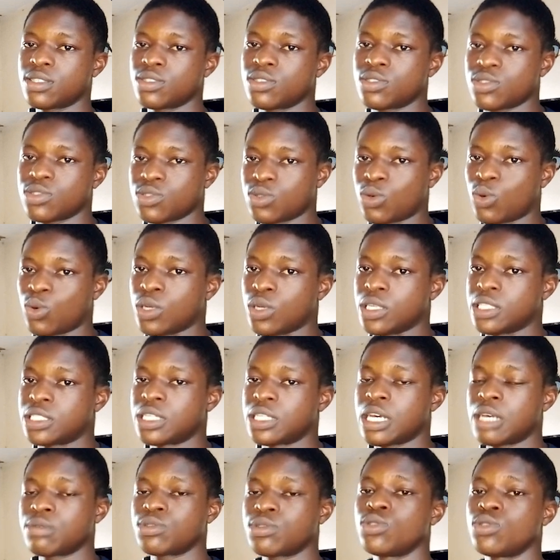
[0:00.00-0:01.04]
So it
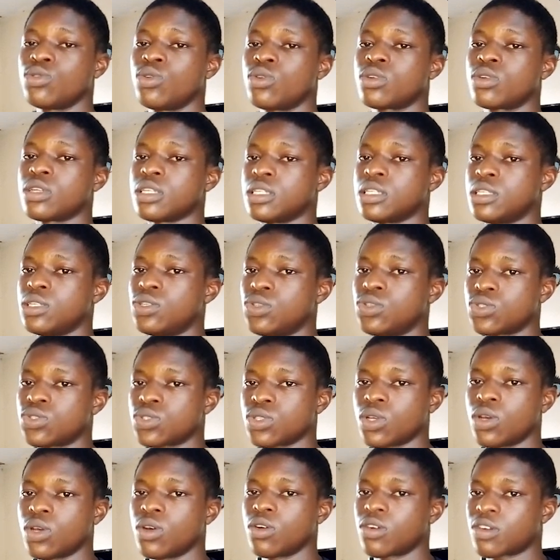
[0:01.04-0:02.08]
helps you
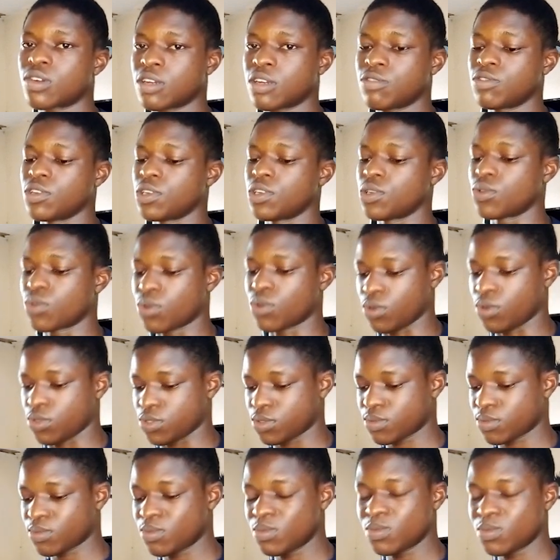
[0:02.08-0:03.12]
reduce revenue
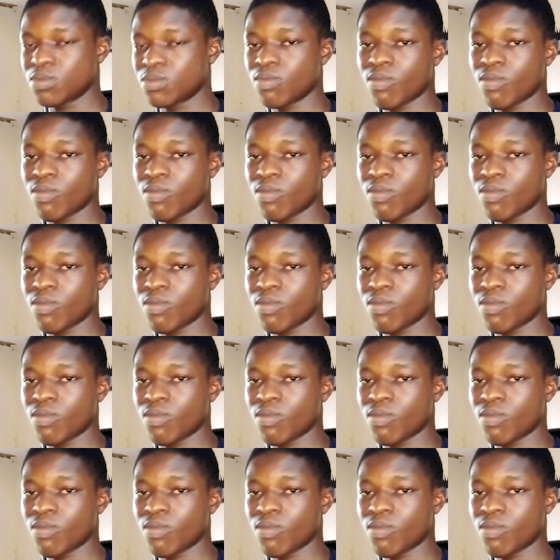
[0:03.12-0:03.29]
loss.